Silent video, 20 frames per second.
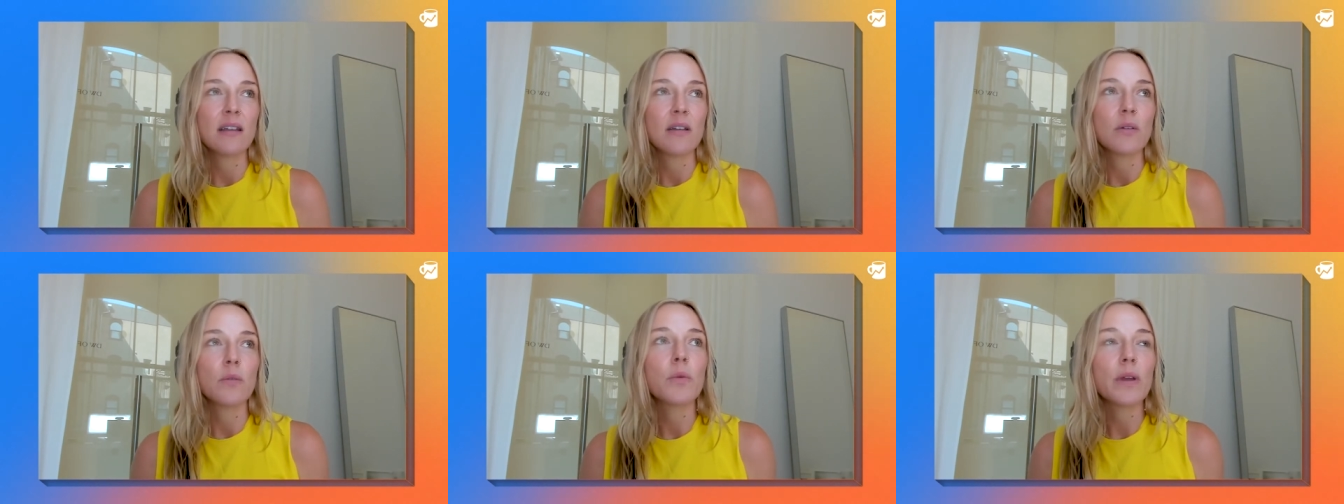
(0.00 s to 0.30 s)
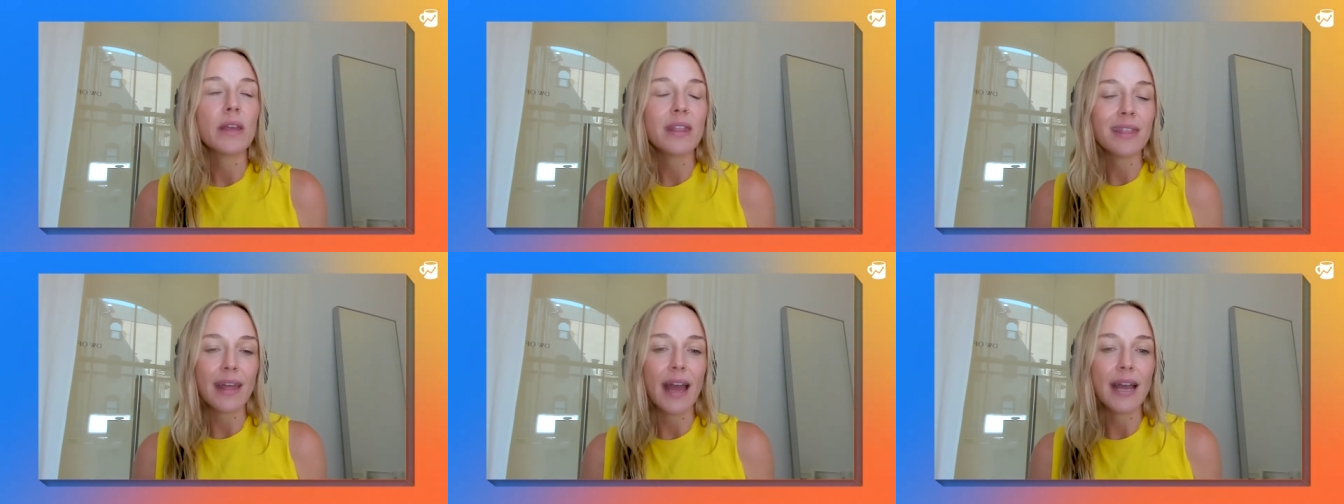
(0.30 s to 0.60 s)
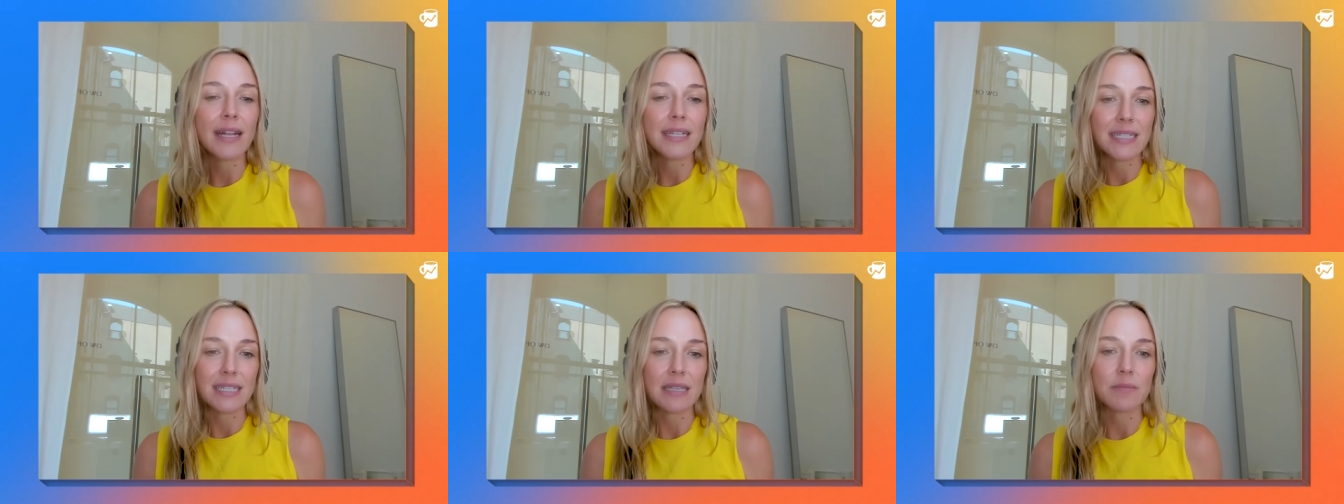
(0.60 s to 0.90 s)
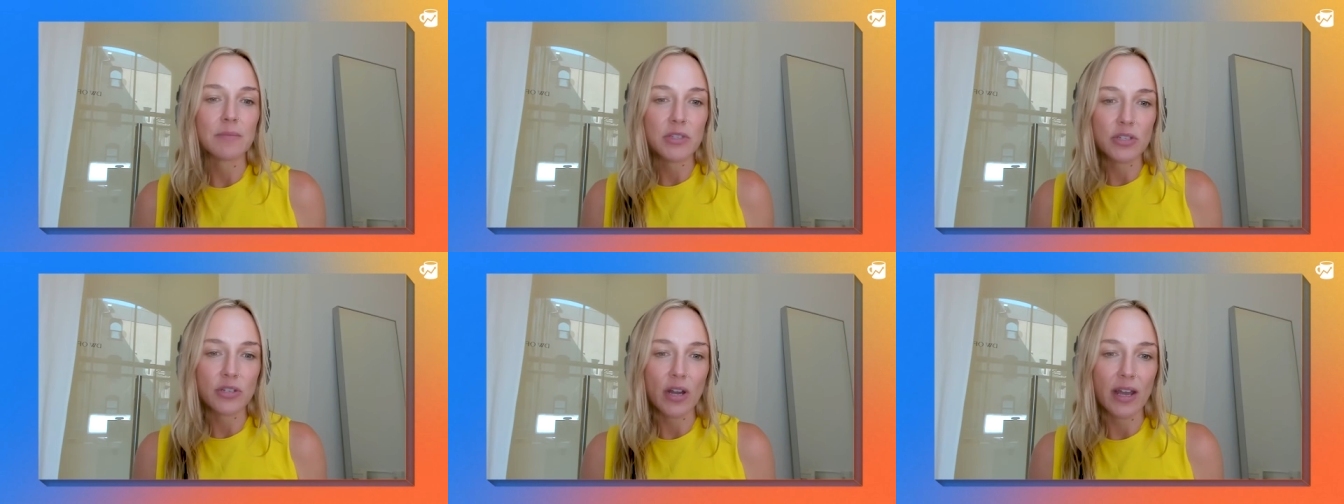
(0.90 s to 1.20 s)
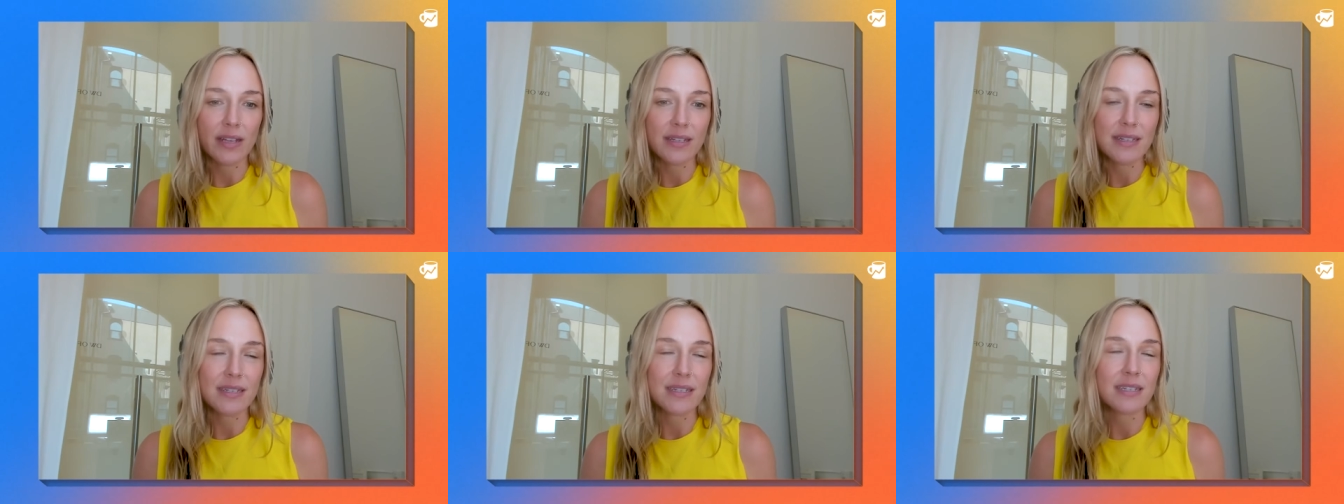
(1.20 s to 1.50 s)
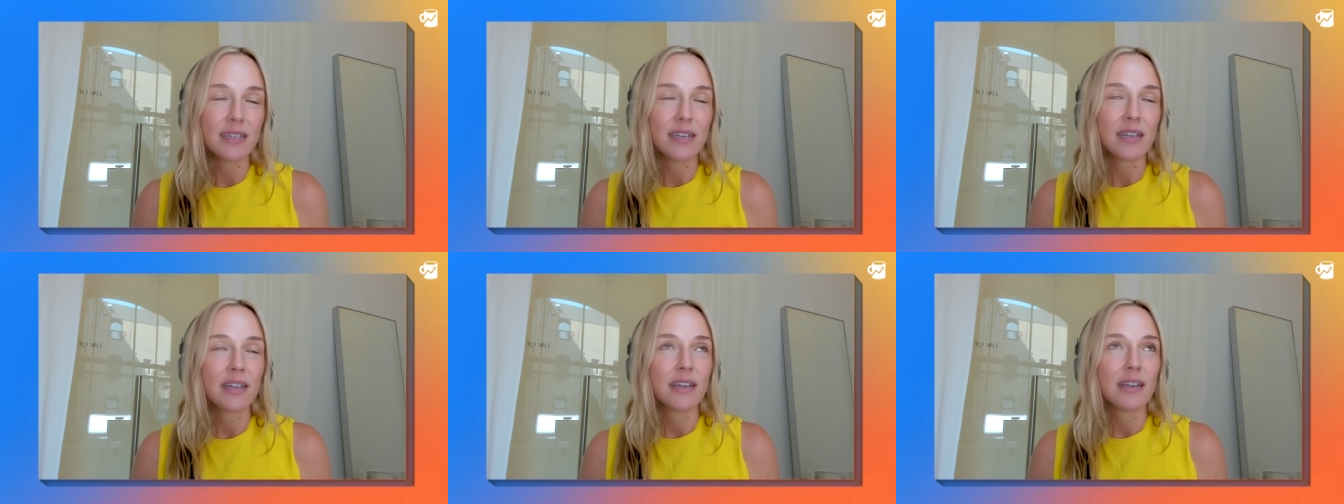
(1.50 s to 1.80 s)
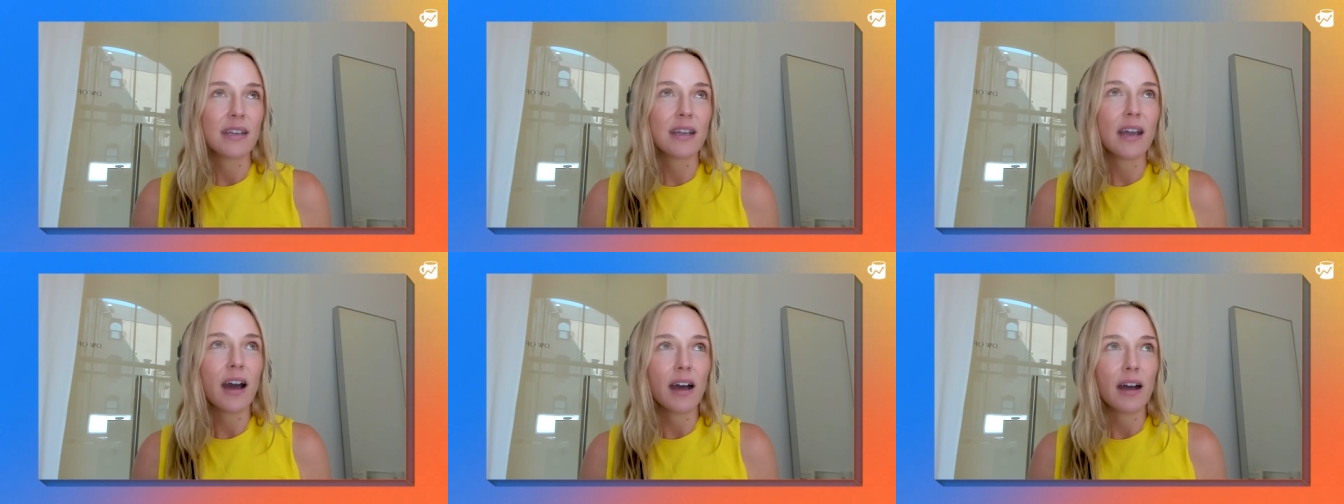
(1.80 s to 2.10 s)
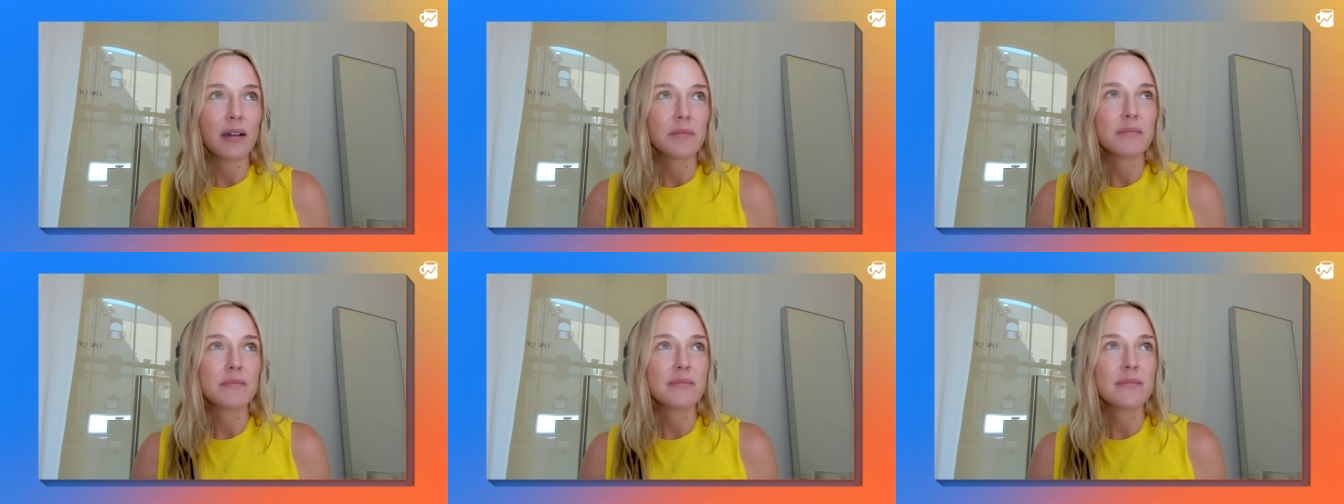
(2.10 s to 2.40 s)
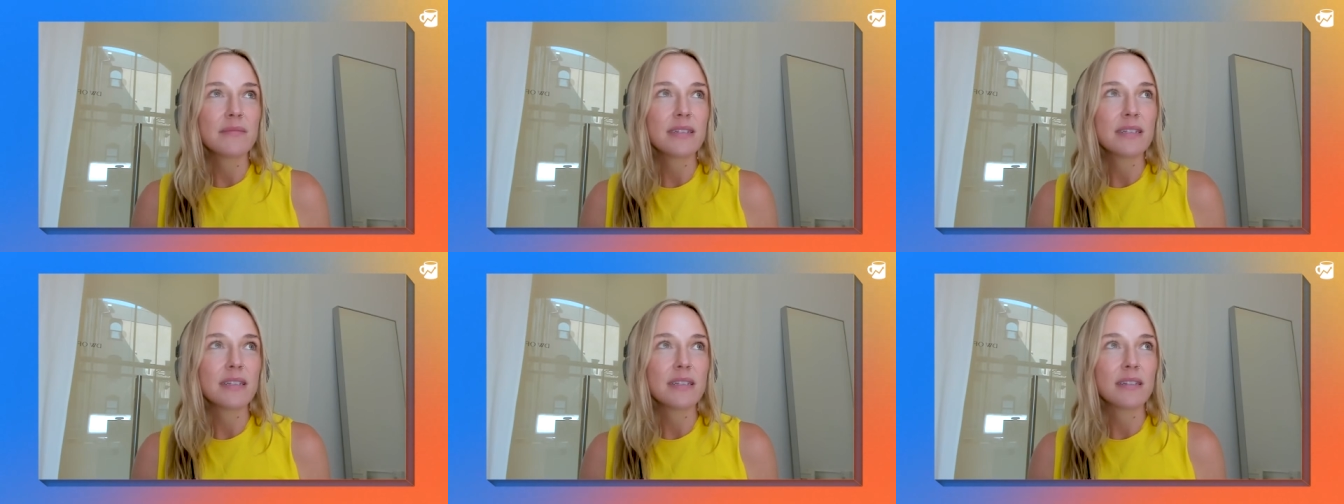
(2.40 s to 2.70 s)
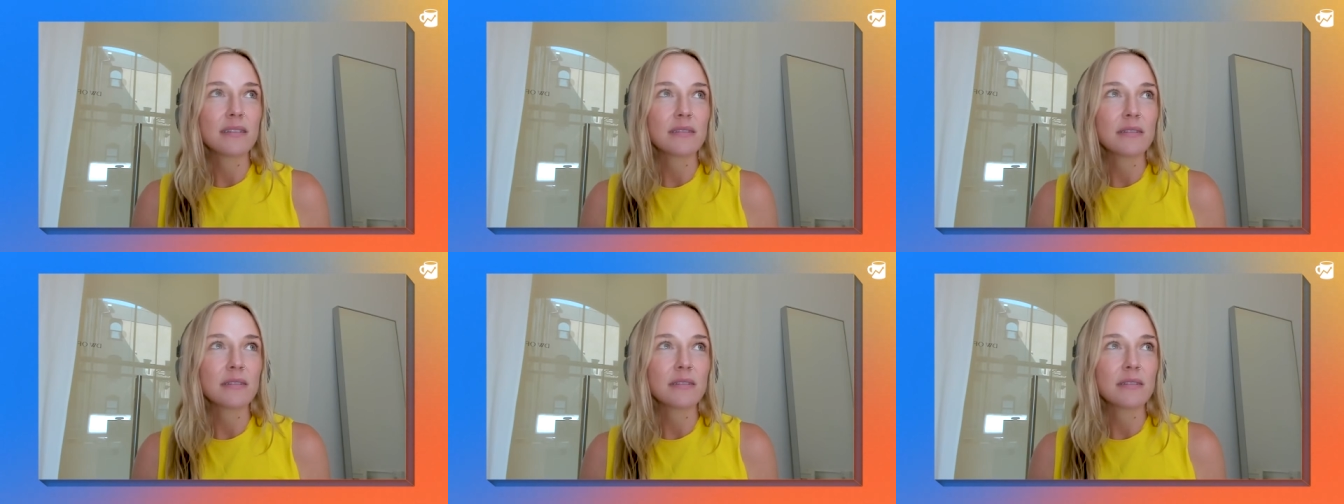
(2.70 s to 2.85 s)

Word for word: with that deep trust comes